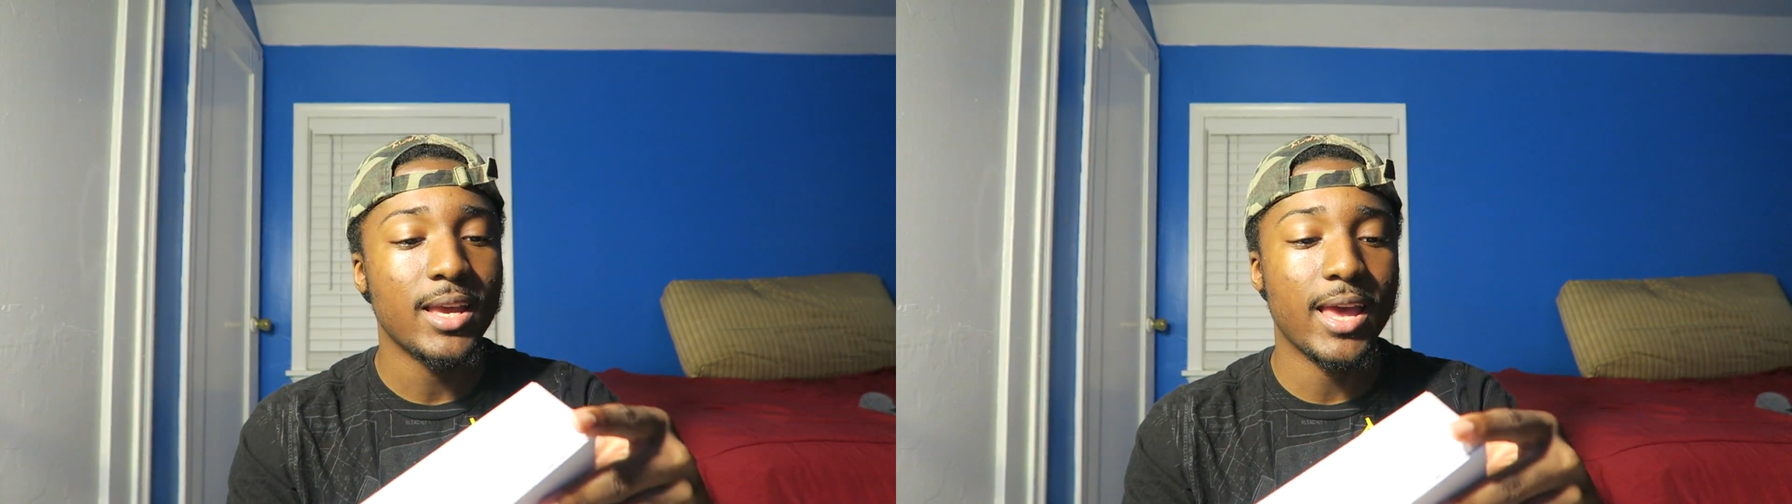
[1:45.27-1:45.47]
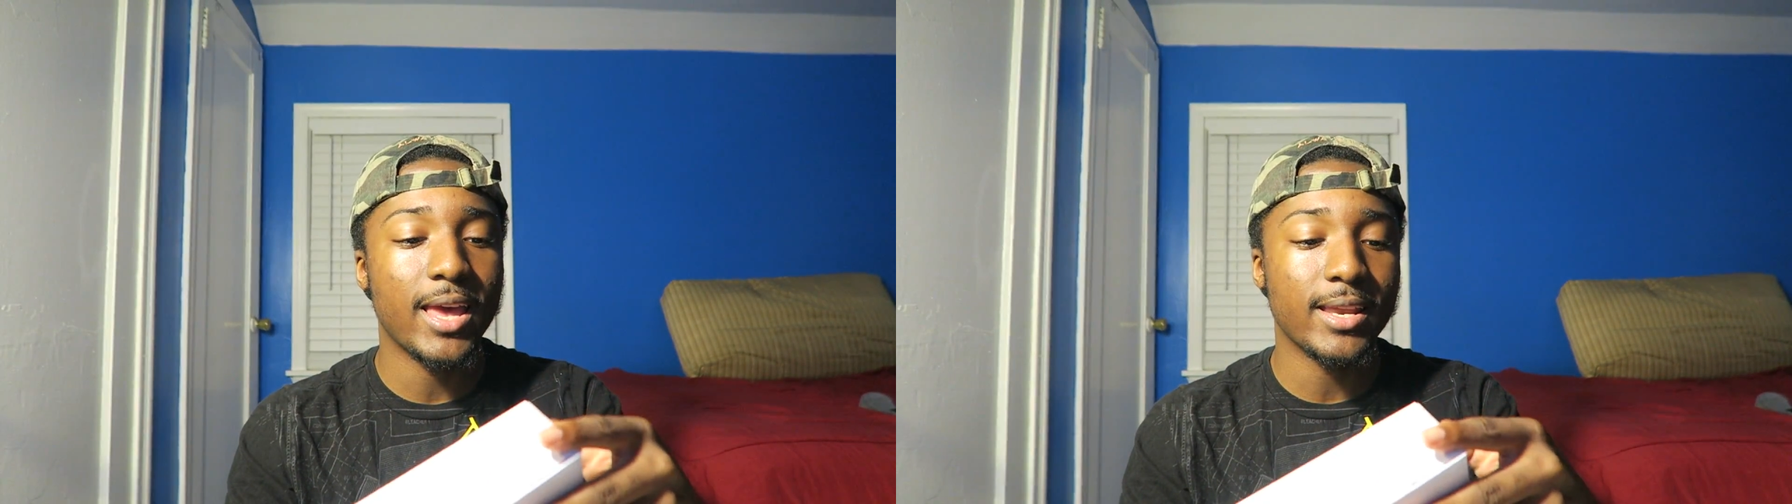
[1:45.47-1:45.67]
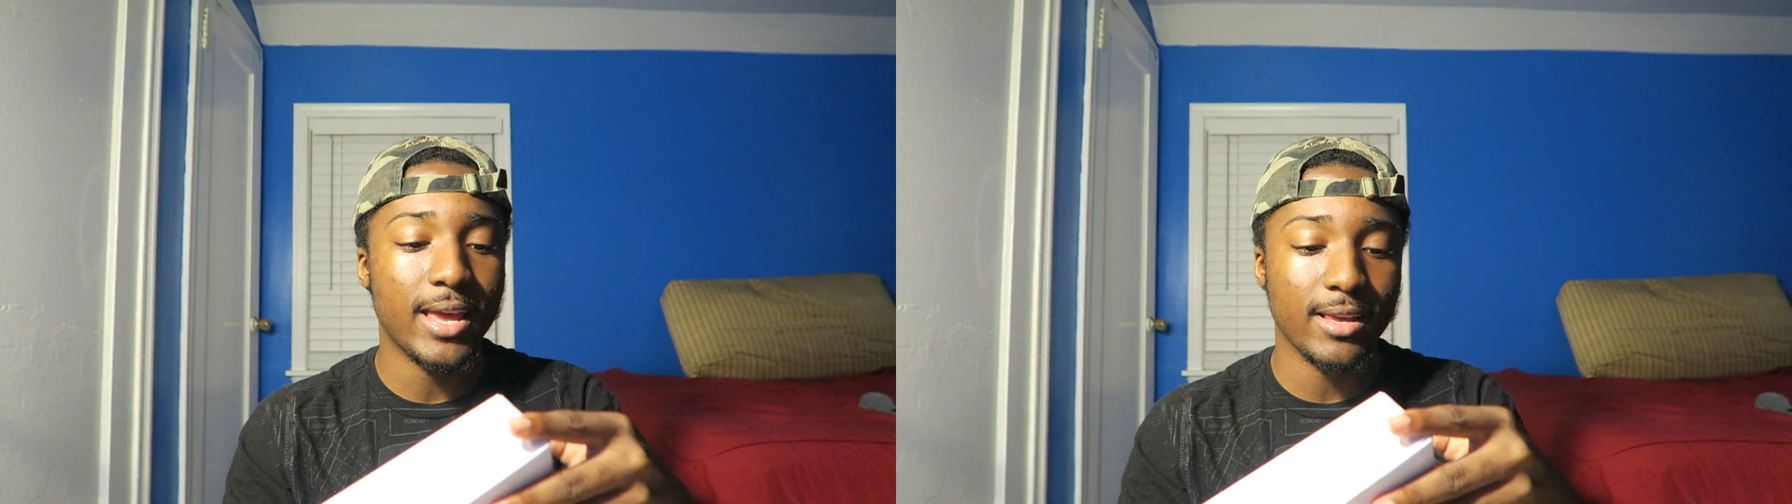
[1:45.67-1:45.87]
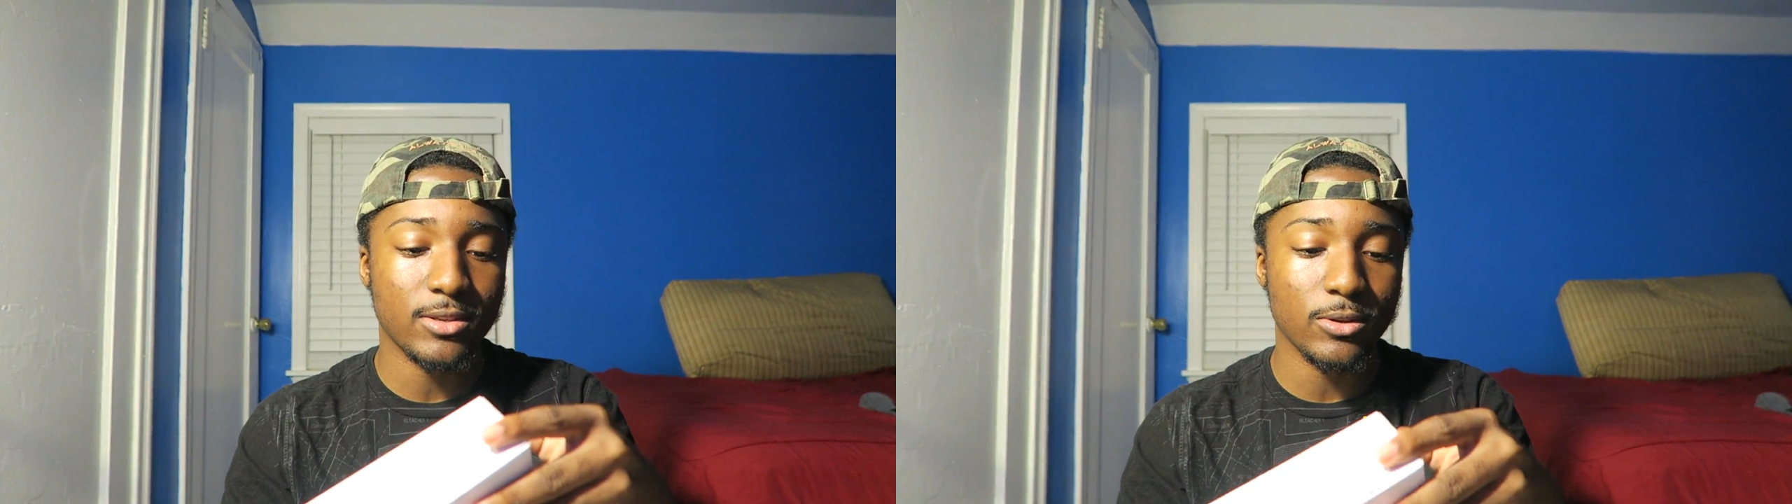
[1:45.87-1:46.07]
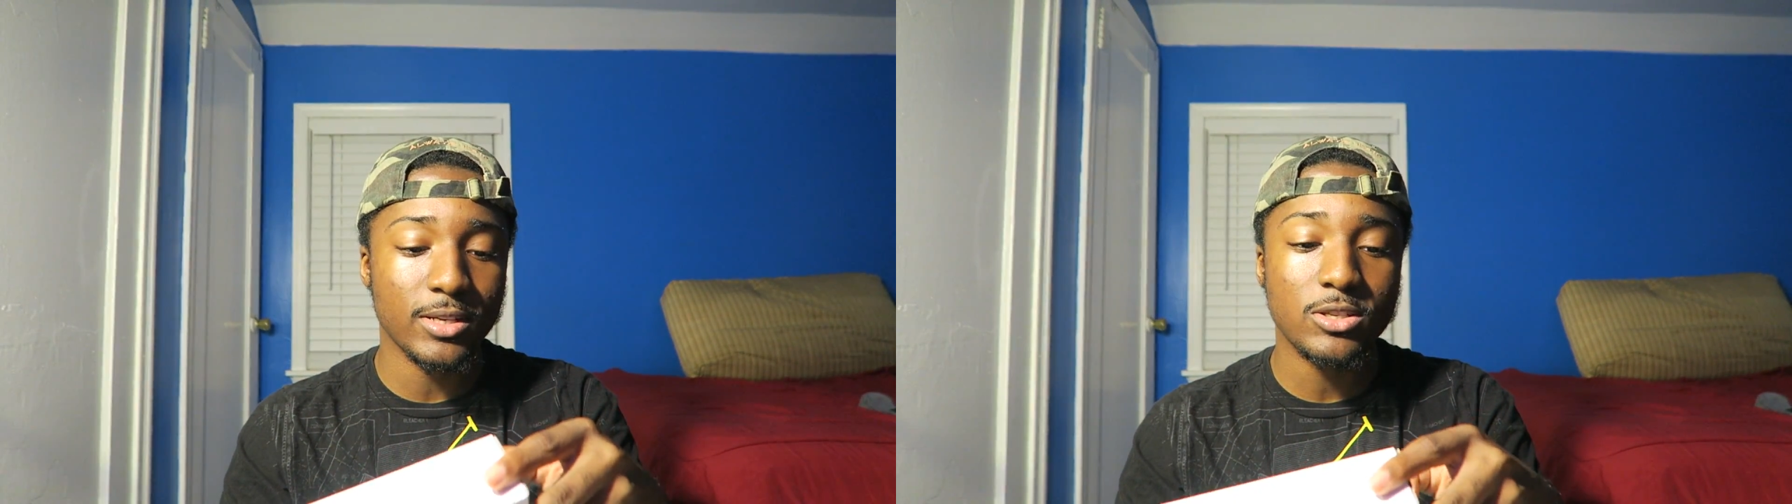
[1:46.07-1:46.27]
And, yeah,
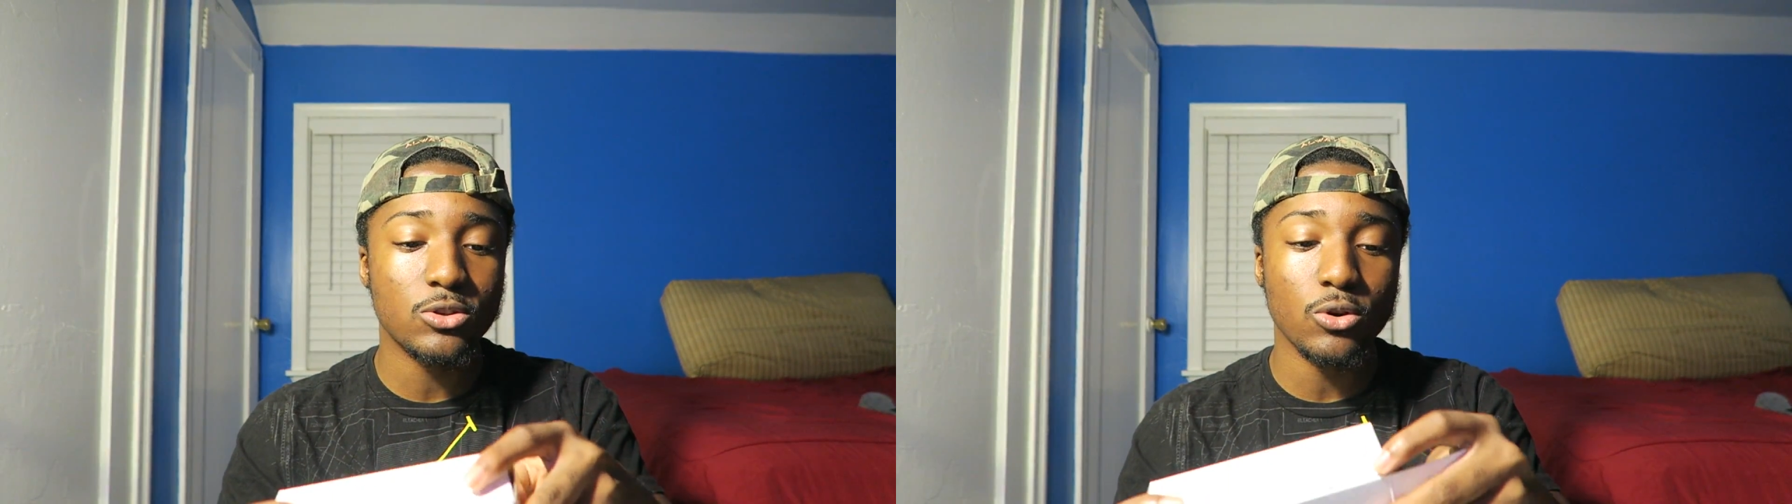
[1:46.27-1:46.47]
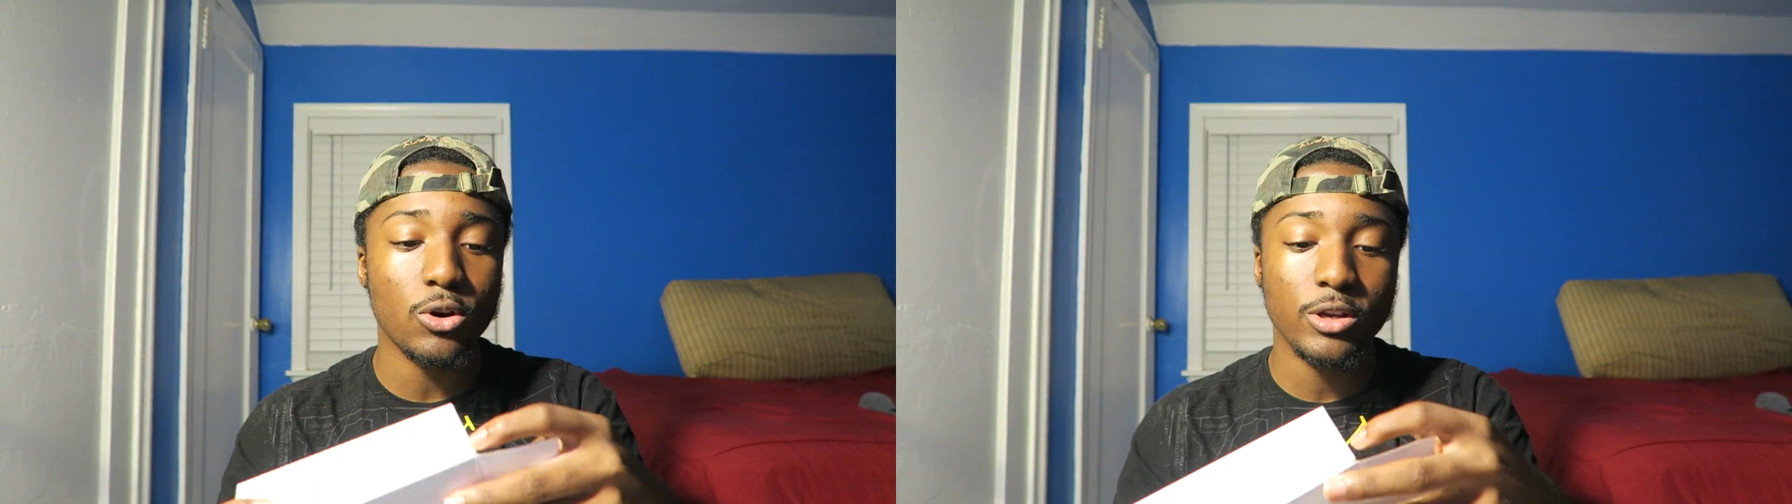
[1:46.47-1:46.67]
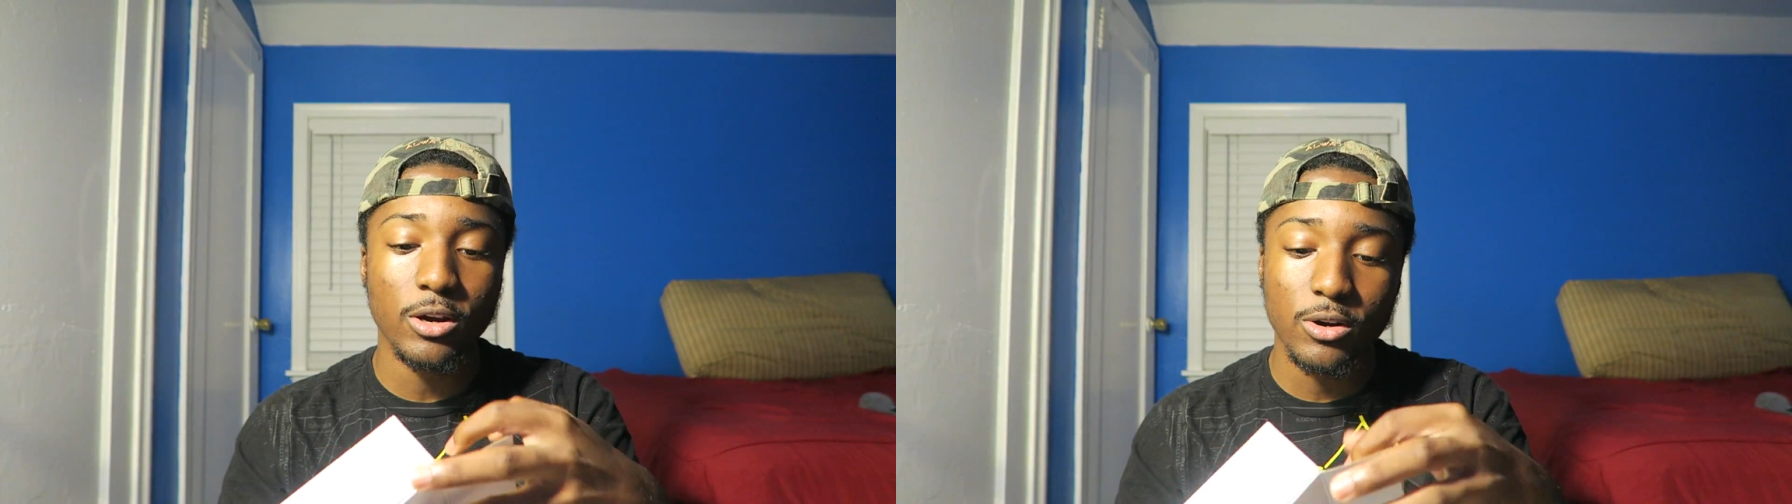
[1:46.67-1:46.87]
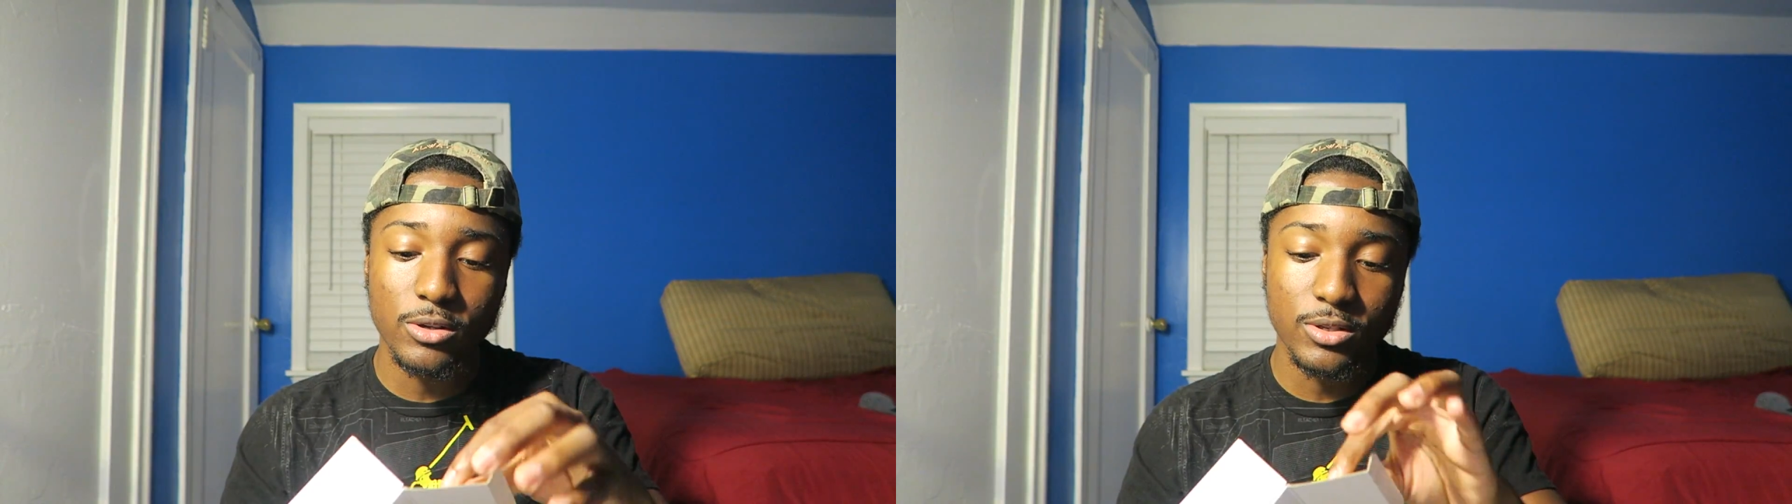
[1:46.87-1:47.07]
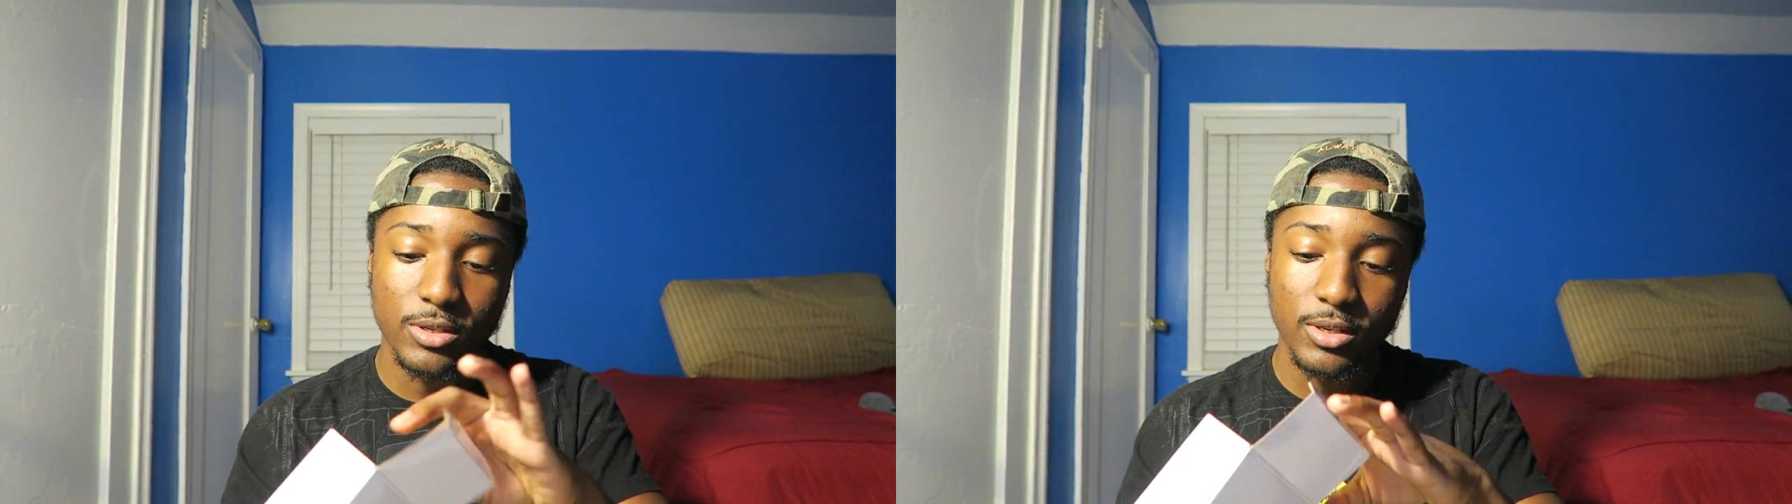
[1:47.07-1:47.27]
so this is all
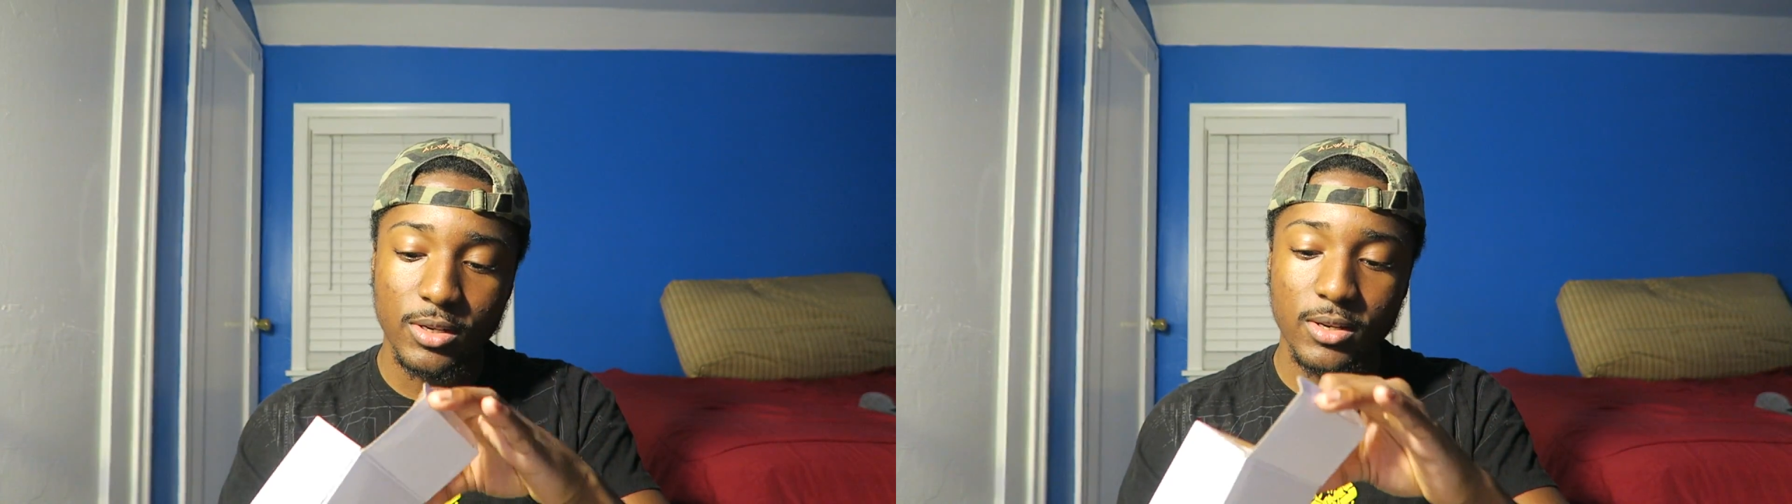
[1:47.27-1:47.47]
yours.